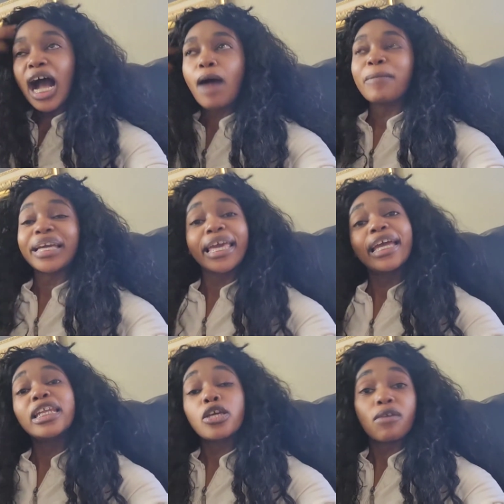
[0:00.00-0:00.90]
Um,
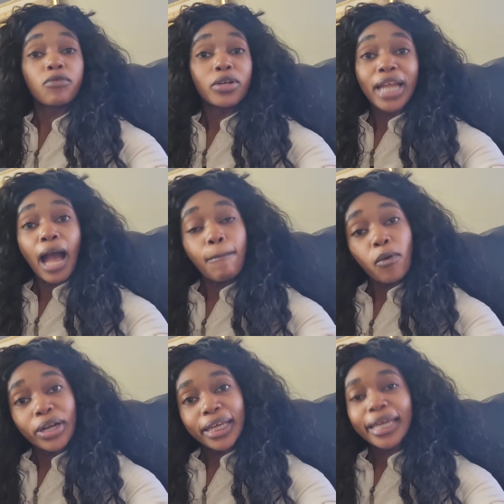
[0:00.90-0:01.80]
again, if you're
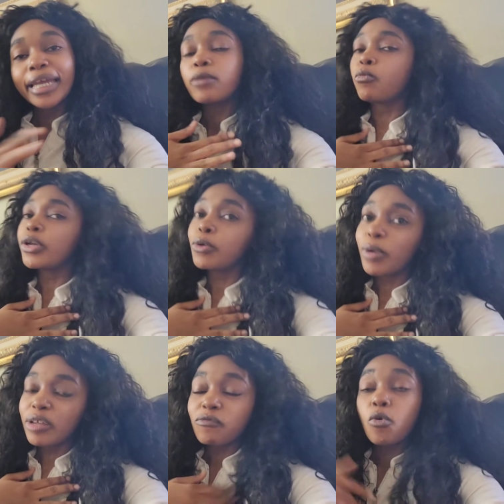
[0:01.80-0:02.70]
not born again, what are
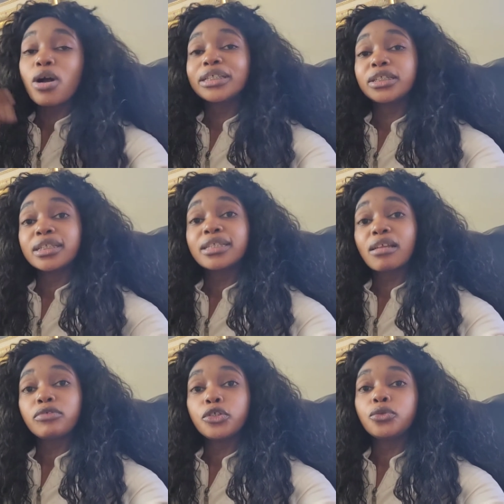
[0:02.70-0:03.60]
you waiting for? Jesus
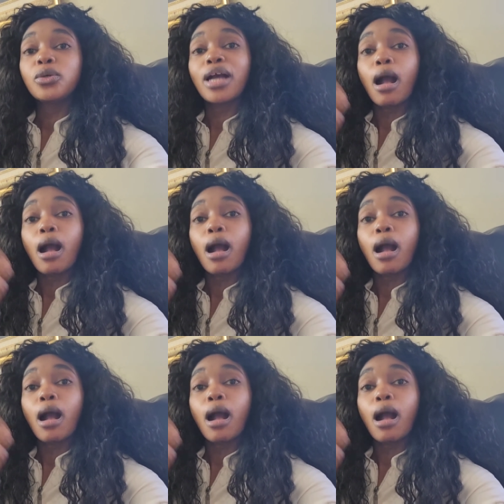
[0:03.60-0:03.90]
loves you.